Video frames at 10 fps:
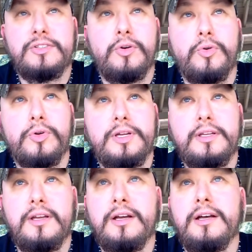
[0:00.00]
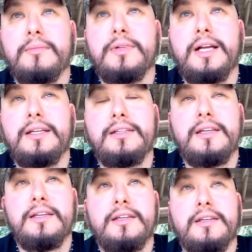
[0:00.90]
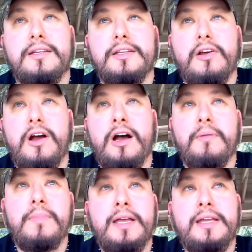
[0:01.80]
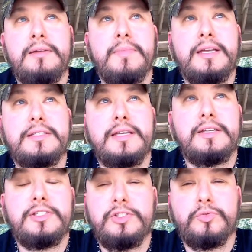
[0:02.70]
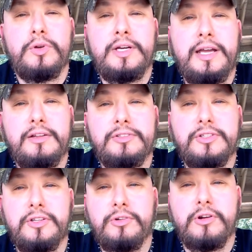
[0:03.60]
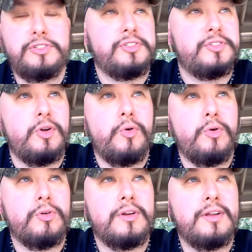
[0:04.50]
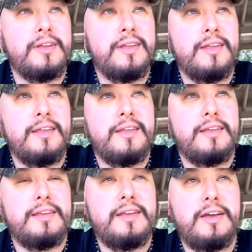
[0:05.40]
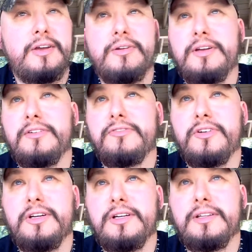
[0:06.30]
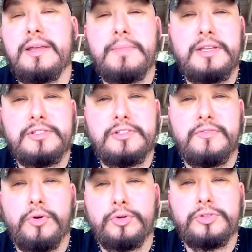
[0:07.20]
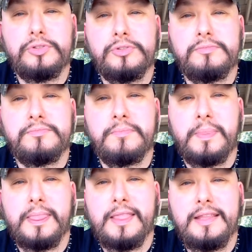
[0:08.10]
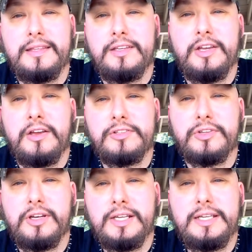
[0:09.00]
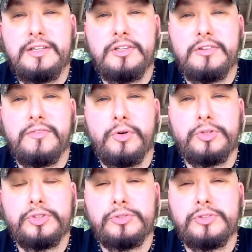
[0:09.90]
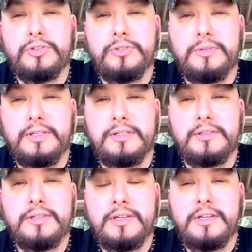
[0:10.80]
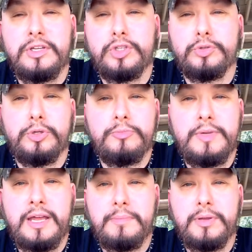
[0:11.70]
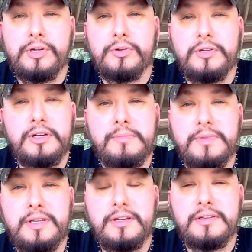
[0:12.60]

story. Aunt May say she's running out to the grocery store. If that means the vulture, it's going to lead into the vulture is going to swoop down and pick her up.